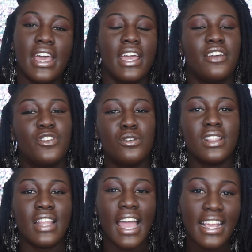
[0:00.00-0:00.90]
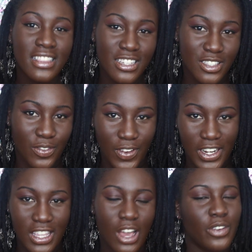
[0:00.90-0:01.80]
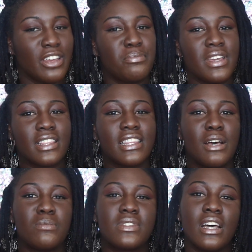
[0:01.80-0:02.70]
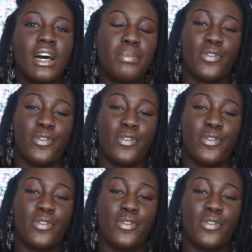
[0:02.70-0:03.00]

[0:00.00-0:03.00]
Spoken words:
If you like this video, give me a thumbs up.